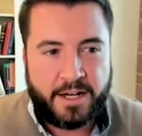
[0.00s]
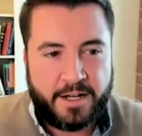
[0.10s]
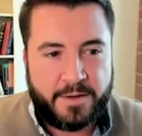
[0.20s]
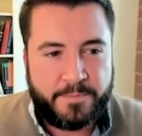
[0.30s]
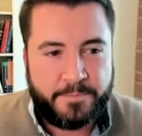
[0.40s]

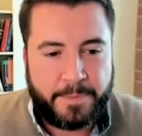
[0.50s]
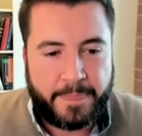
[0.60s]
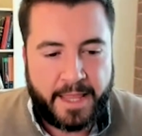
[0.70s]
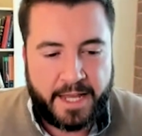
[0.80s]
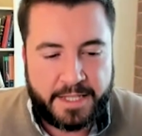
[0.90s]
Um,
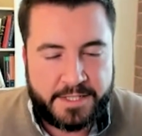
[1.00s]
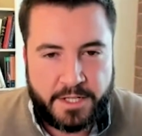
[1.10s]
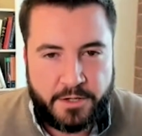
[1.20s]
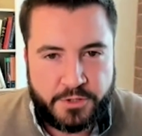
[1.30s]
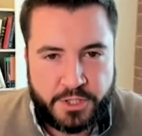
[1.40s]
and
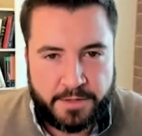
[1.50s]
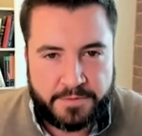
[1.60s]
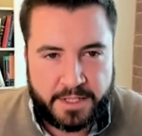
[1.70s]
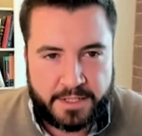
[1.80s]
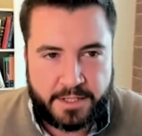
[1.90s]
that's a huge
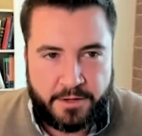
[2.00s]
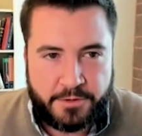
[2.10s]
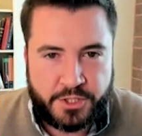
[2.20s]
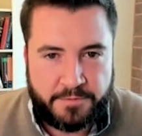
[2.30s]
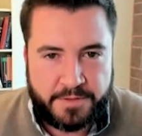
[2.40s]
shift. It's a
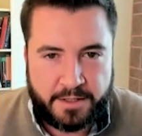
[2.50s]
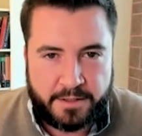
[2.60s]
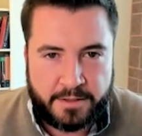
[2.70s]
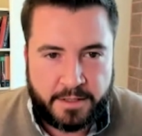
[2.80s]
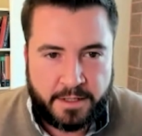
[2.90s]
huge shift
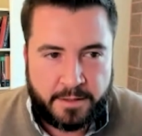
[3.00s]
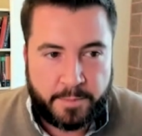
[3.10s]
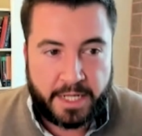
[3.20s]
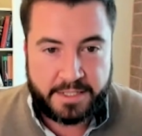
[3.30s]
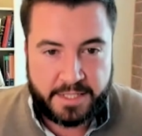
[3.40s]
in
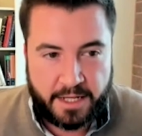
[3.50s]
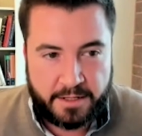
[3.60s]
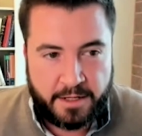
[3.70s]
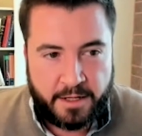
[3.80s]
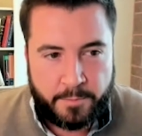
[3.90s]

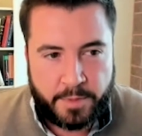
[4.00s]
mindset.